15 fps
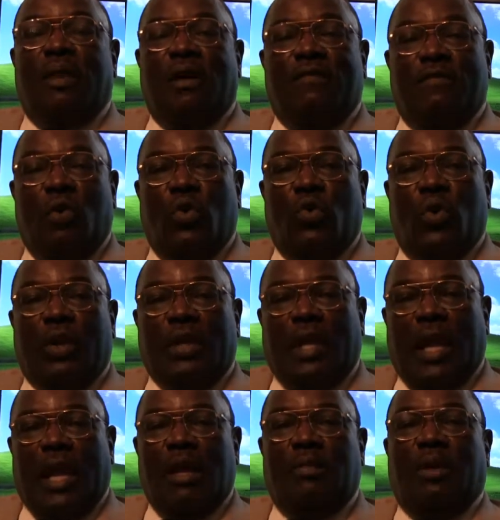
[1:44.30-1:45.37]
my
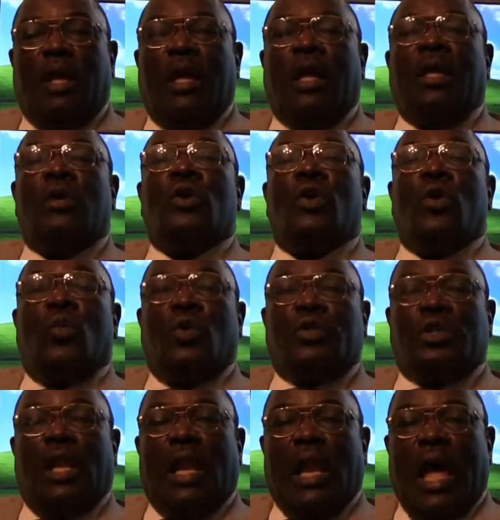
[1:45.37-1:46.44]
401k plan,
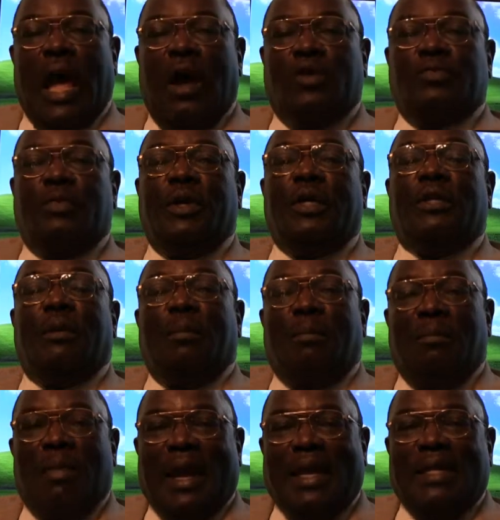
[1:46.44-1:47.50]
which allows me to
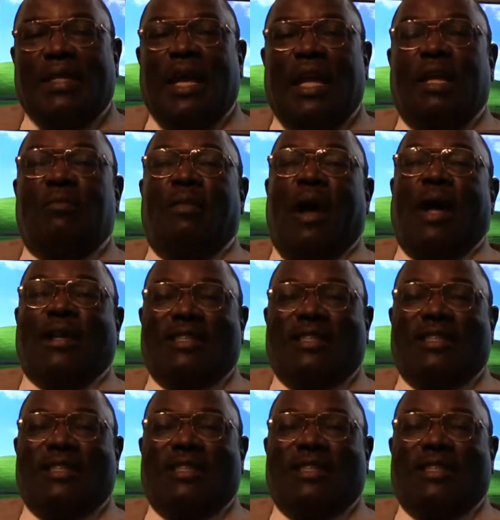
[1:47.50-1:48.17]
maintain my